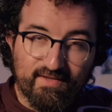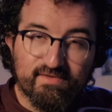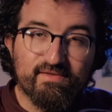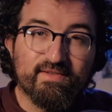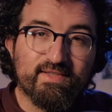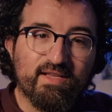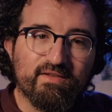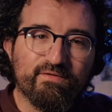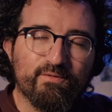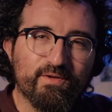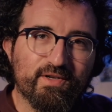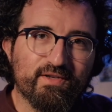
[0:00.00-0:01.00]
Angeles,
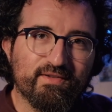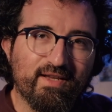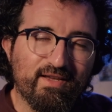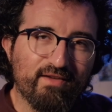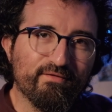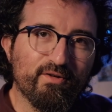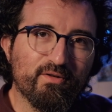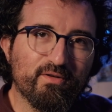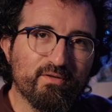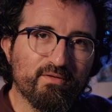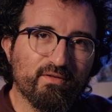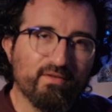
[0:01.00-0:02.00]
California, taking
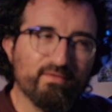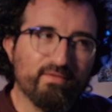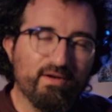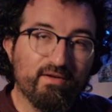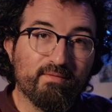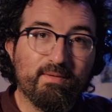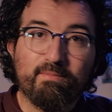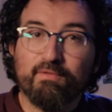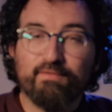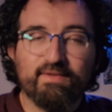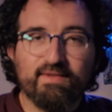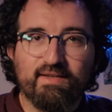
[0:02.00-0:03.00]
photos of various people
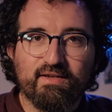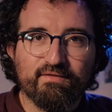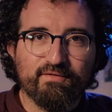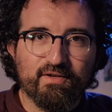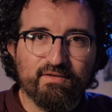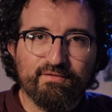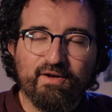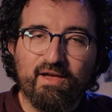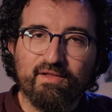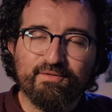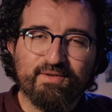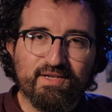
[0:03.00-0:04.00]
visiting a friend for
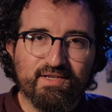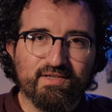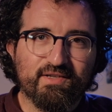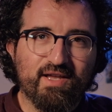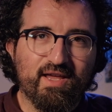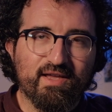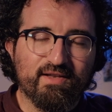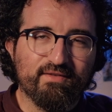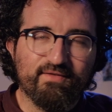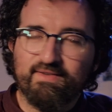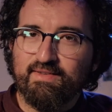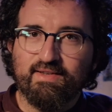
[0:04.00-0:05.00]
Halloween and
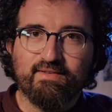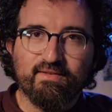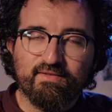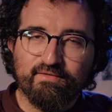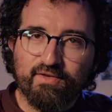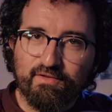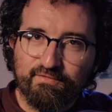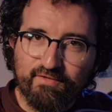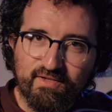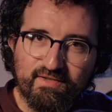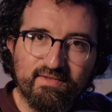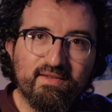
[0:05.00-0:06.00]
visiting tons of other
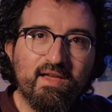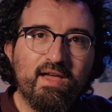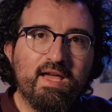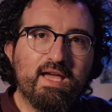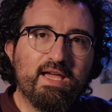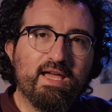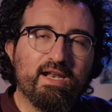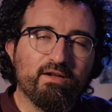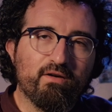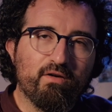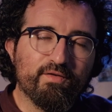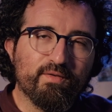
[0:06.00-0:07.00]
friends. And I'll
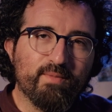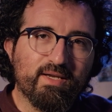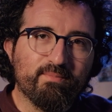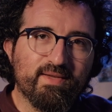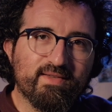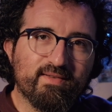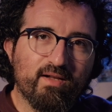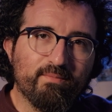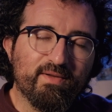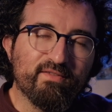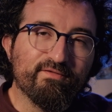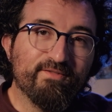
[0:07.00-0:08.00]
also make a pit
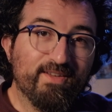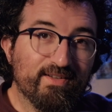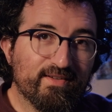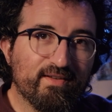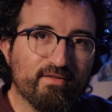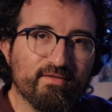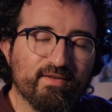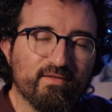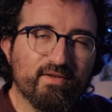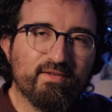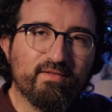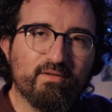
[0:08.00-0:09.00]
stop in Phoenix,
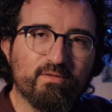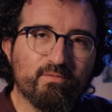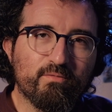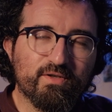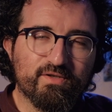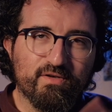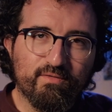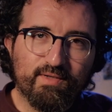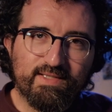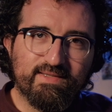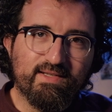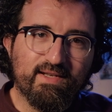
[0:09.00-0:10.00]
Arizona. So what you're going
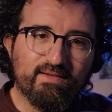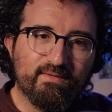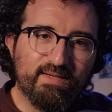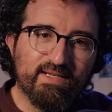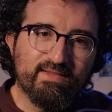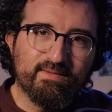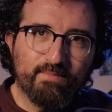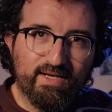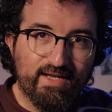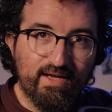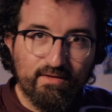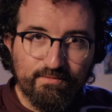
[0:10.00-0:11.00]
to see next week is my
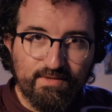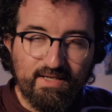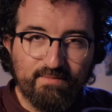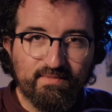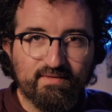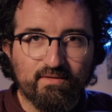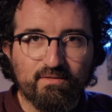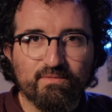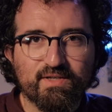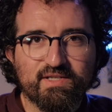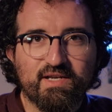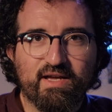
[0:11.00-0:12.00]
Halloween episode,
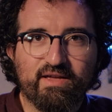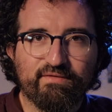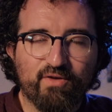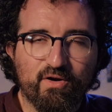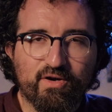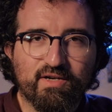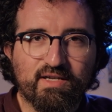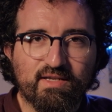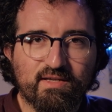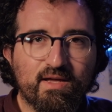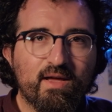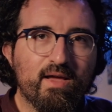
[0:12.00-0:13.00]
which I have
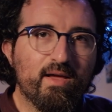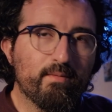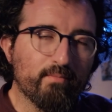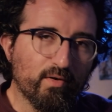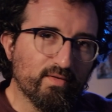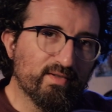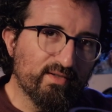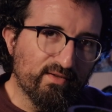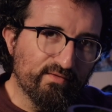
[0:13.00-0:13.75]
already mostly